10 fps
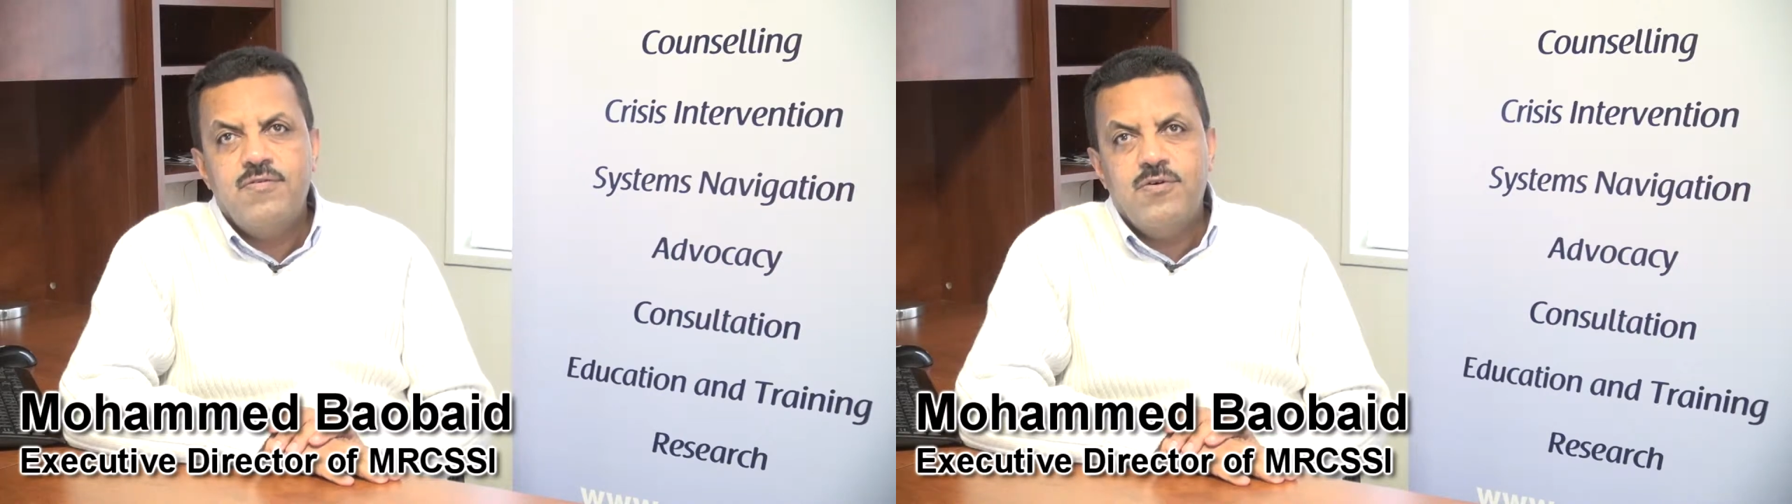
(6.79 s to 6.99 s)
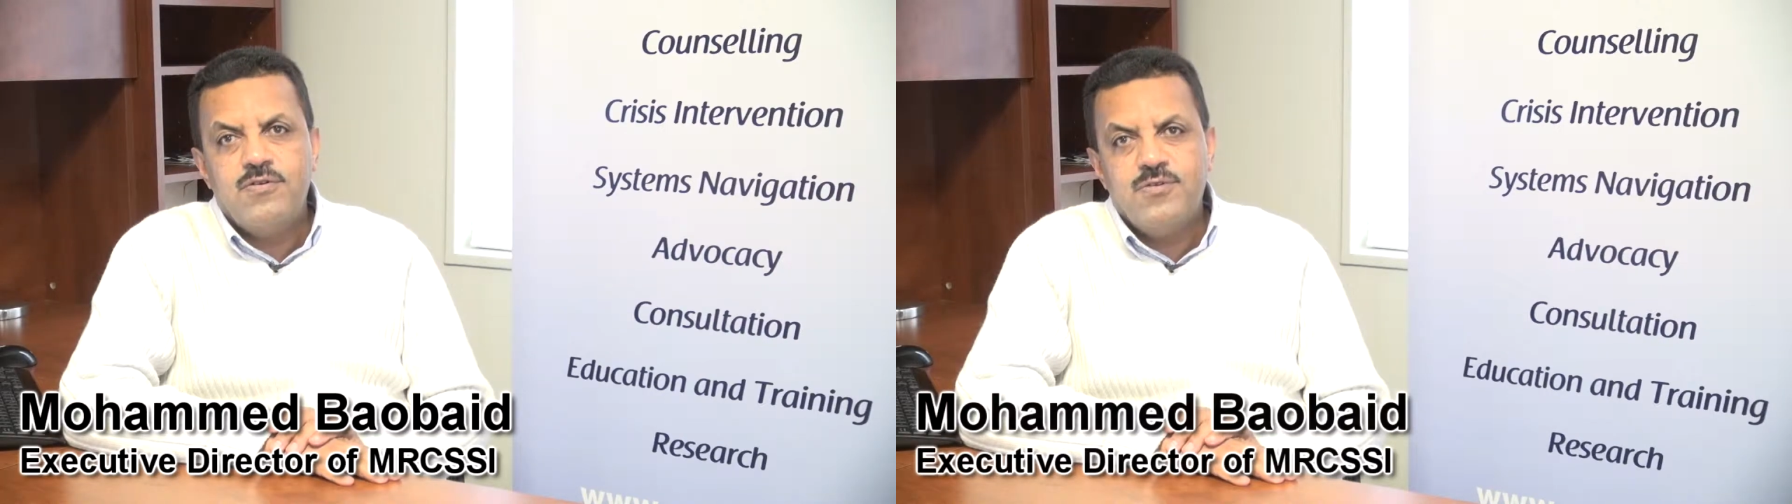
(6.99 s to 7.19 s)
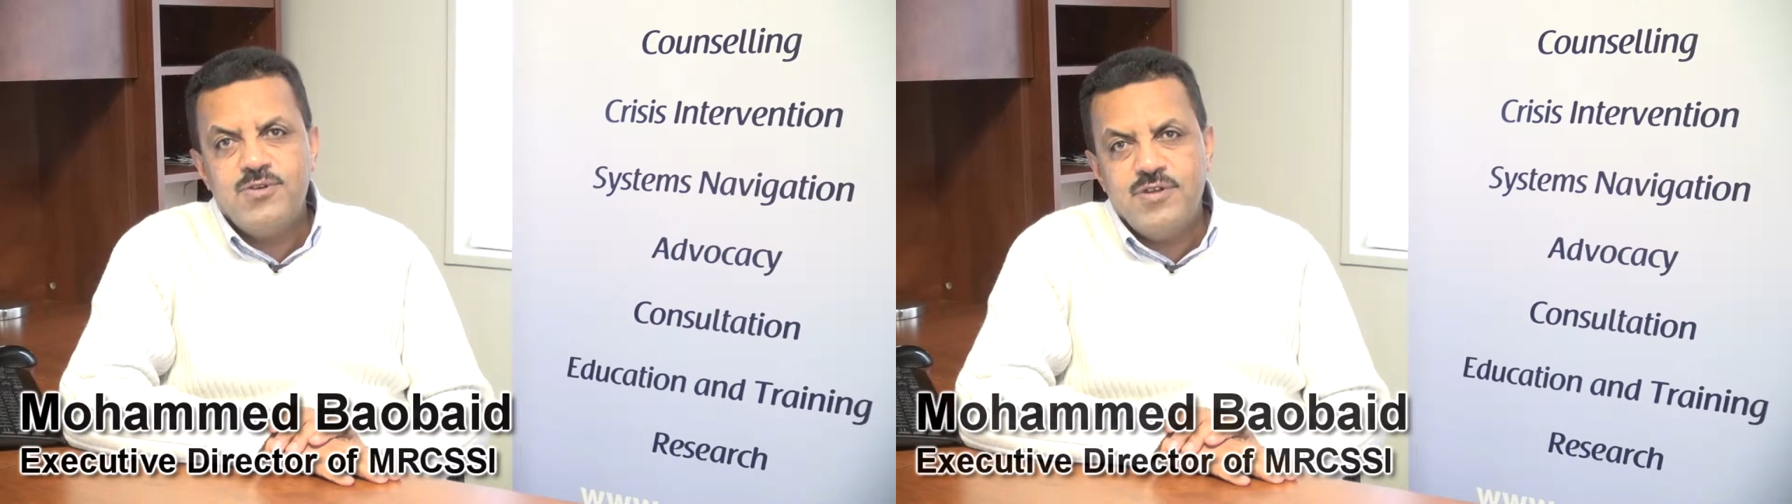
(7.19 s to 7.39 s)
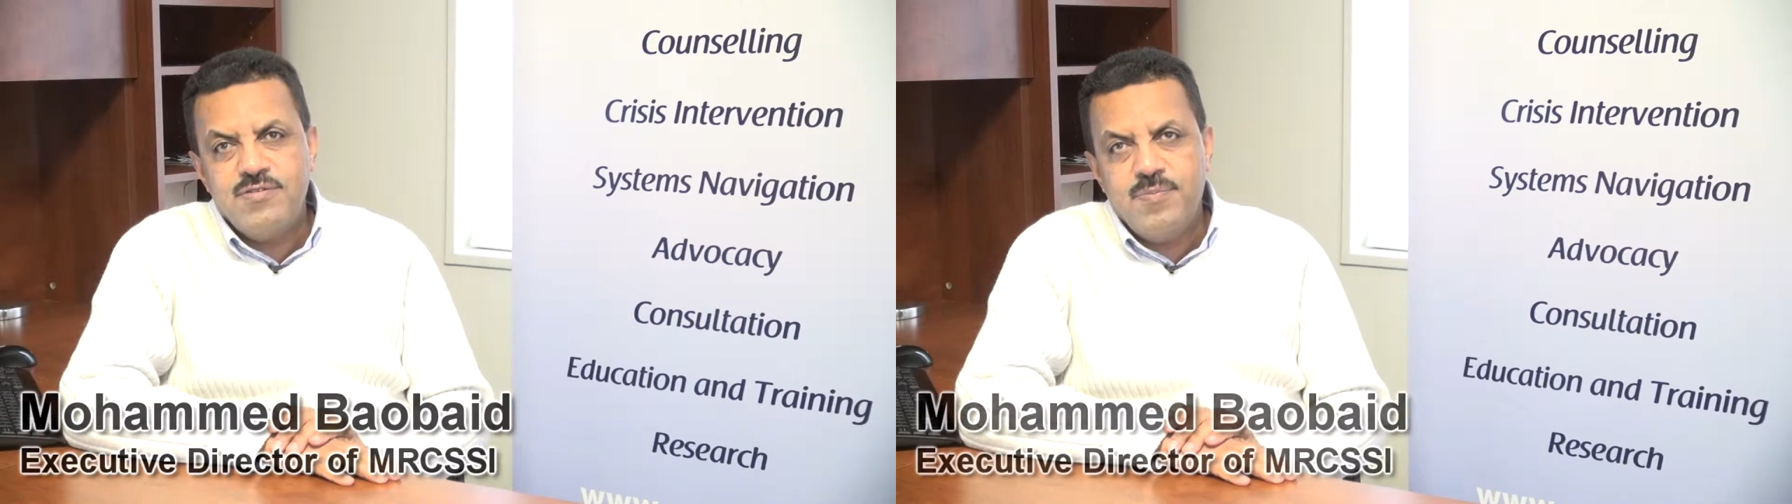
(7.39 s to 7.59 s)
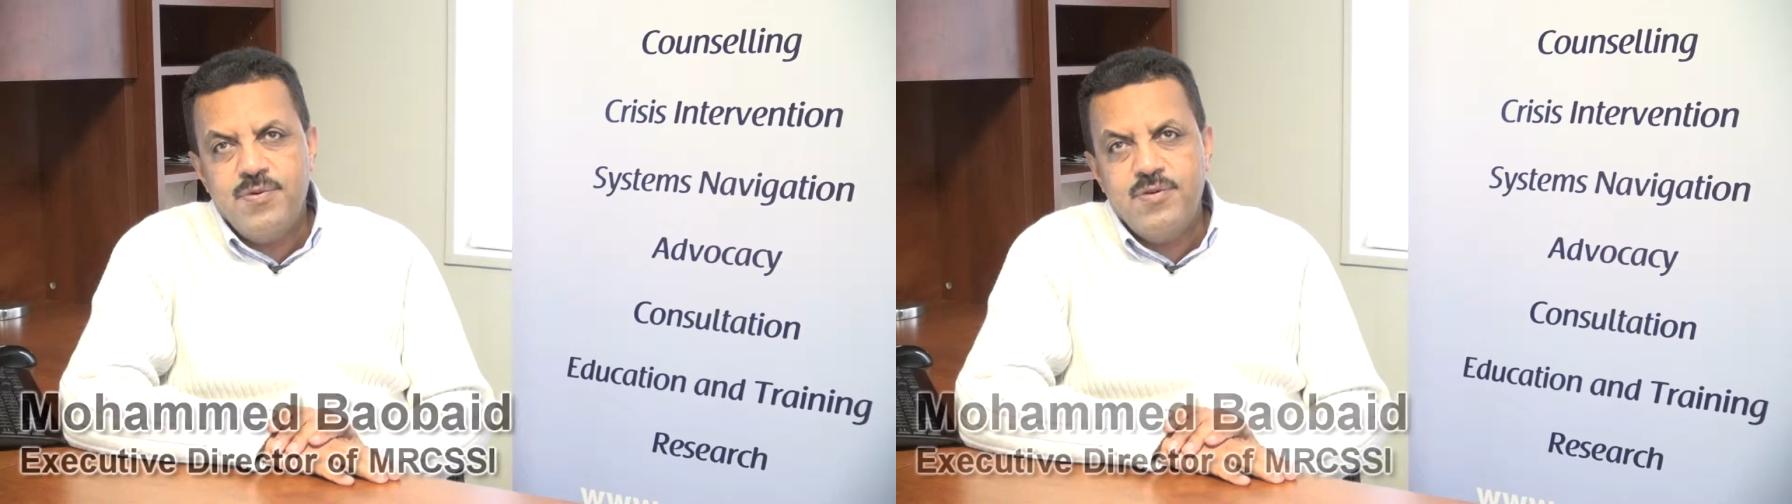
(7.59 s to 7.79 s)
for Social
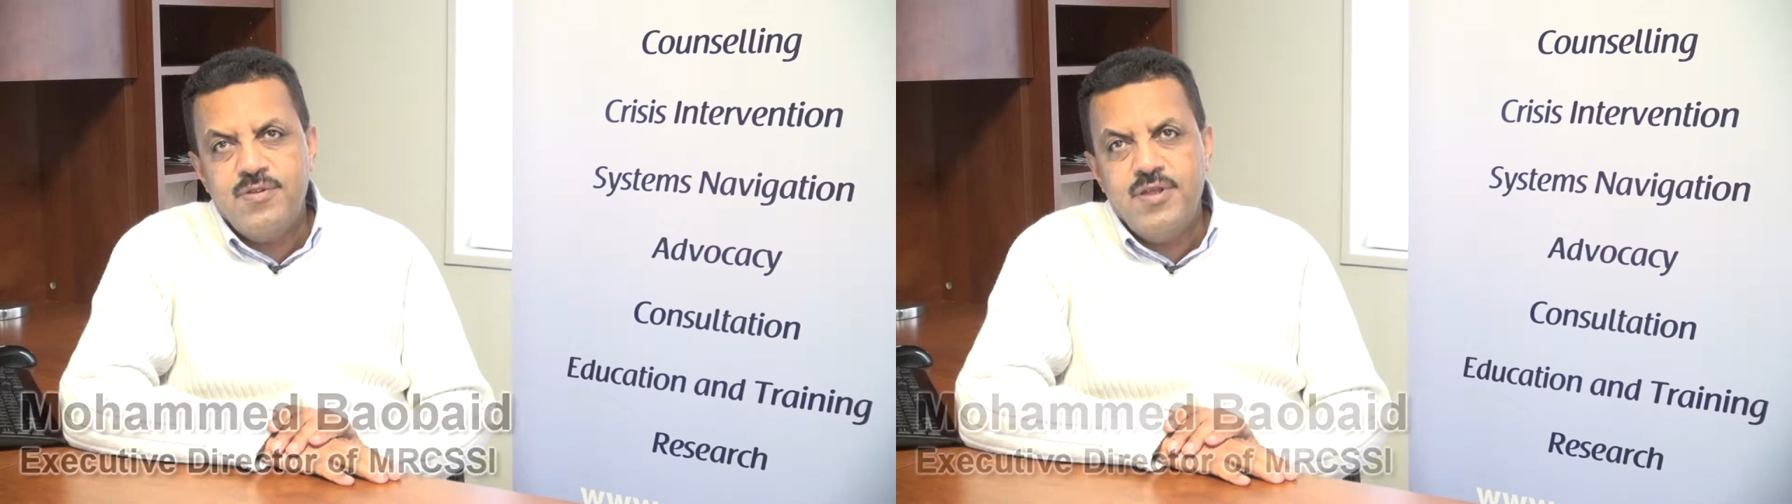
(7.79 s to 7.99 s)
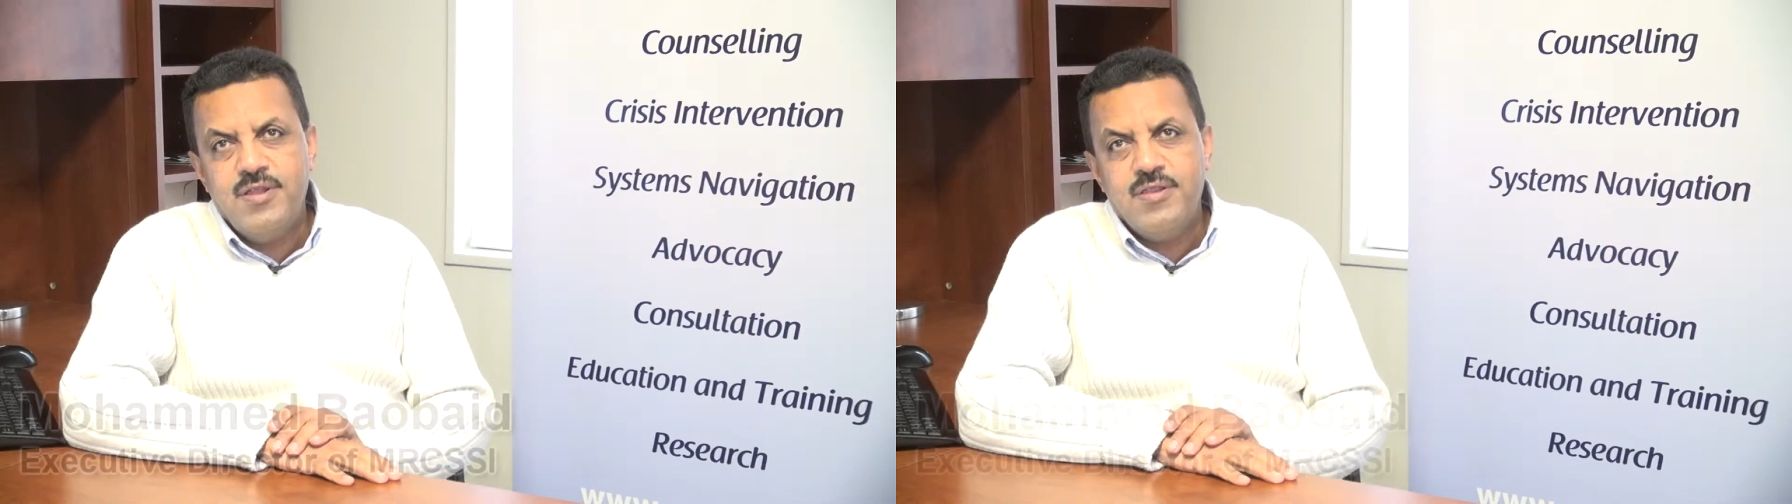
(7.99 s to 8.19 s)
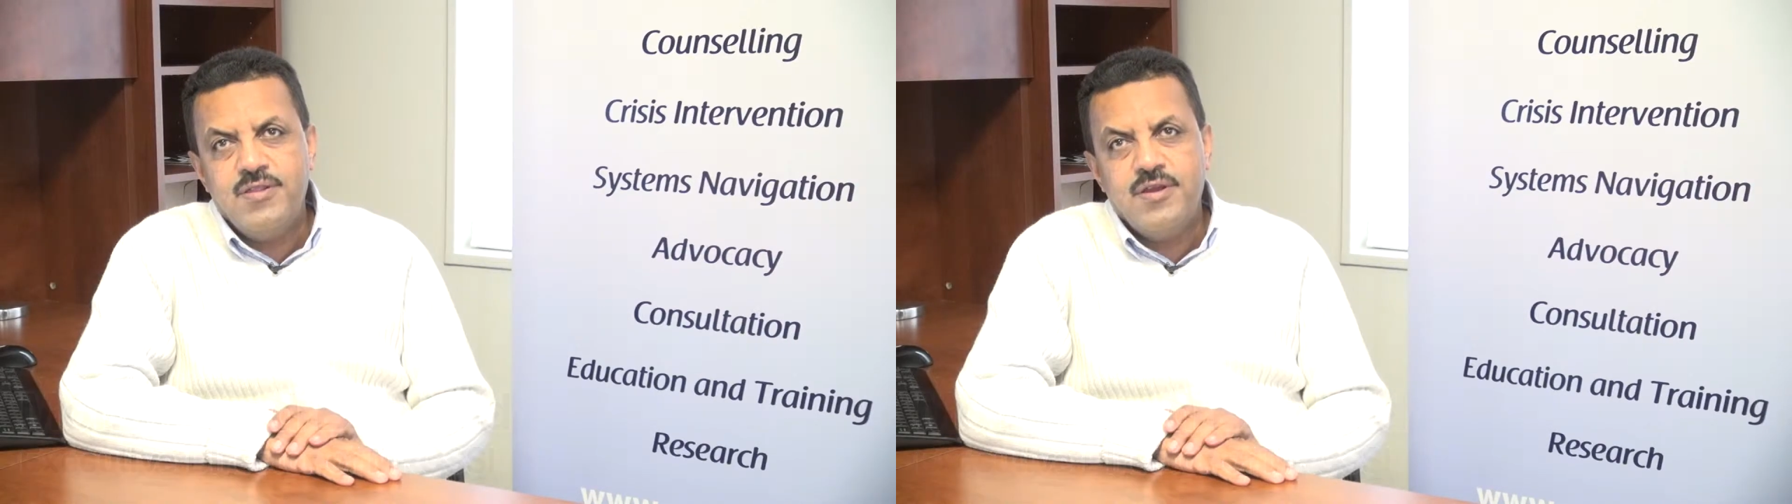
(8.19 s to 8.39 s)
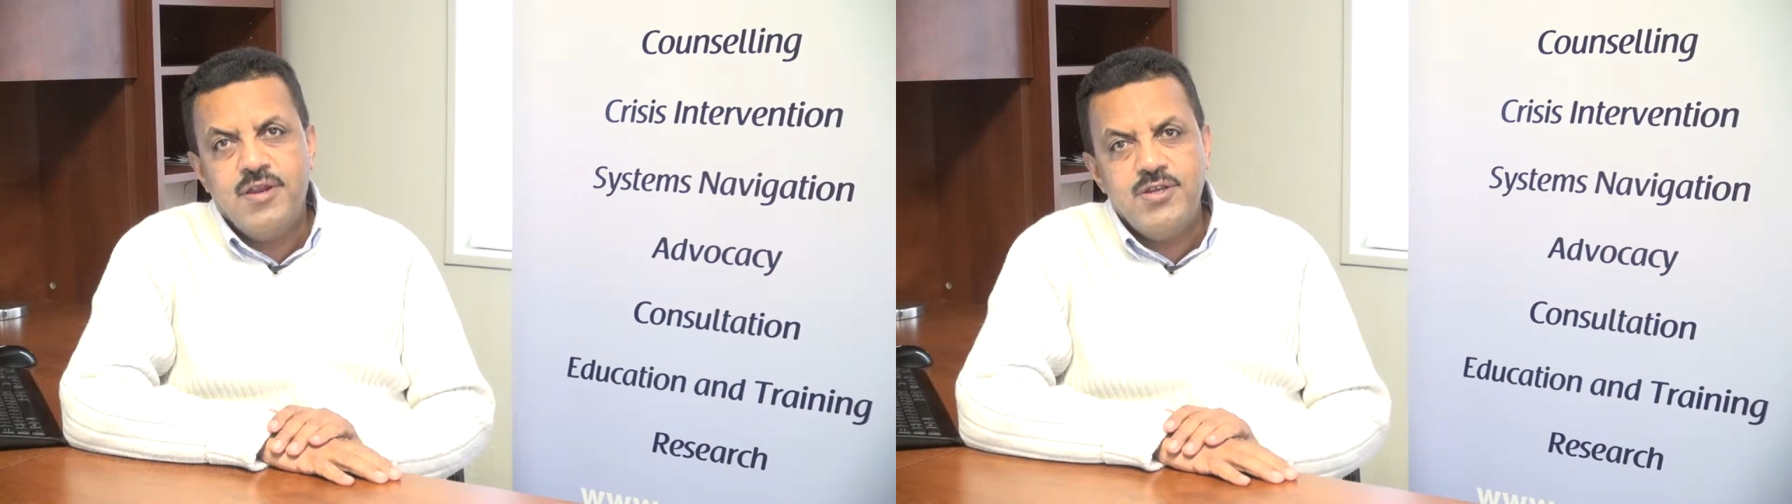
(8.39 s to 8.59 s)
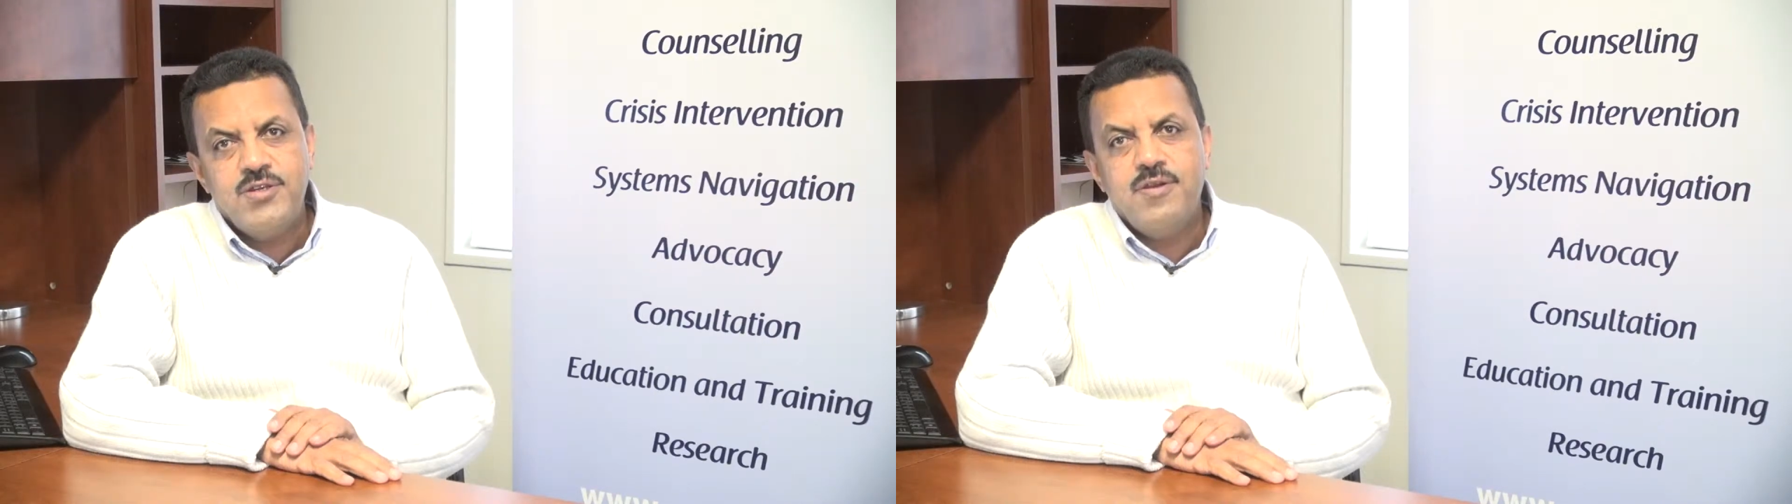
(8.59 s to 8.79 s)
Support and
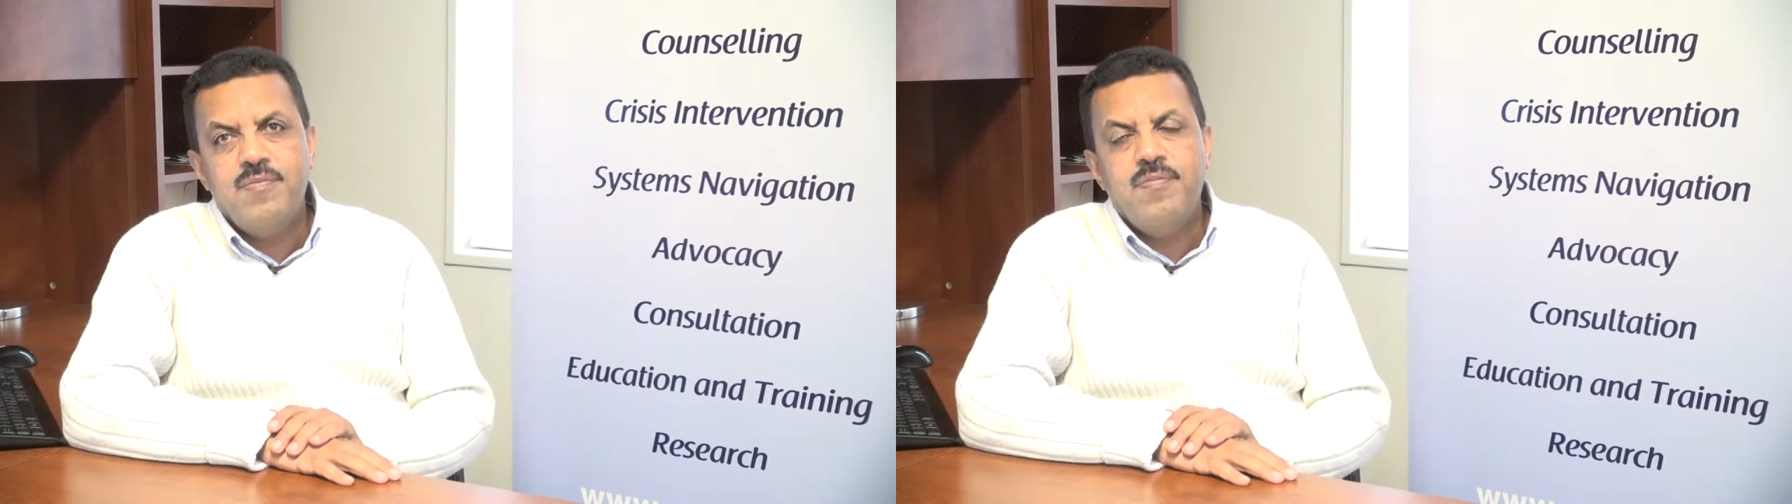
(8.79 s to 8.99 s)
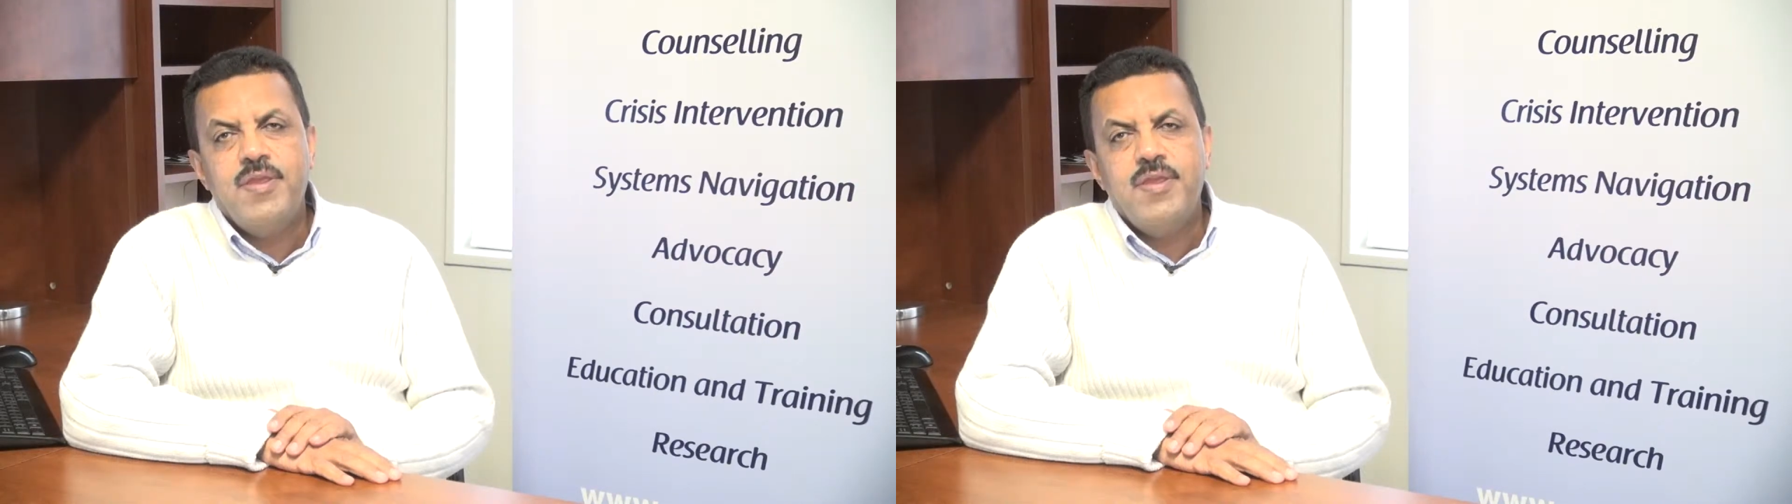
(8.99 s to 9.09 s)
Integration.